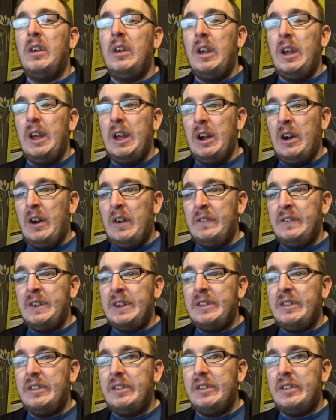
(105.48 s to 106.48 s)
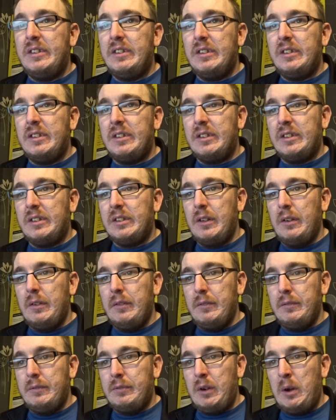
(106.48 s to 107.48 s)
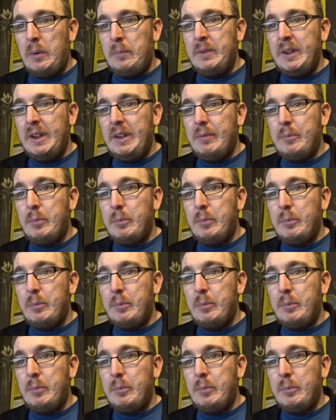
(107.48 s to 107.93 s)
on this from the